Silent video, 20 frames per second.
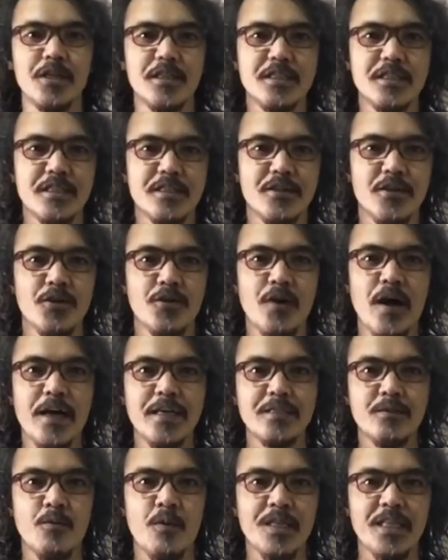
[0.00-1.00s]
So as
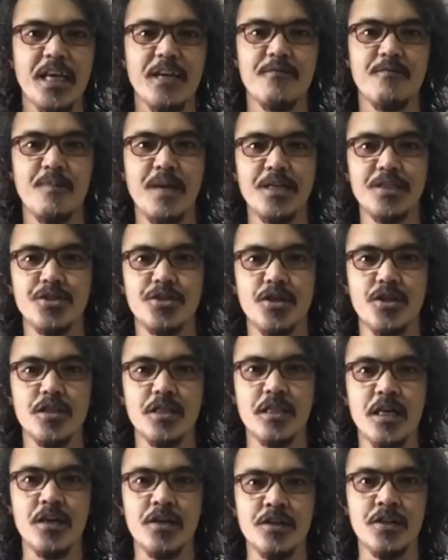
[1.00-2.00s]
what I mentioned
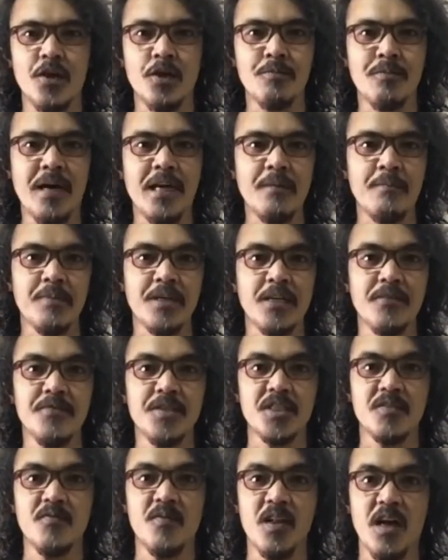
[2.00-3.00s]
on my
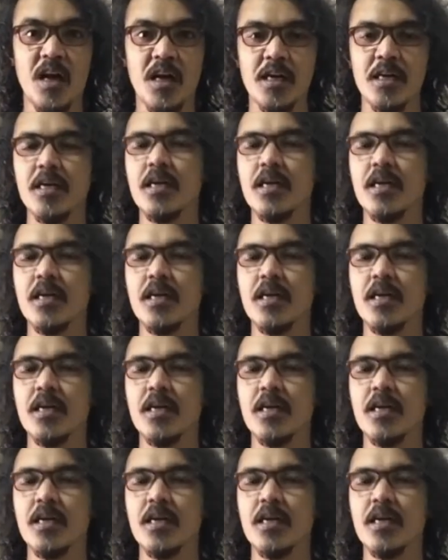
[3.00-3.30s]
previous vlog,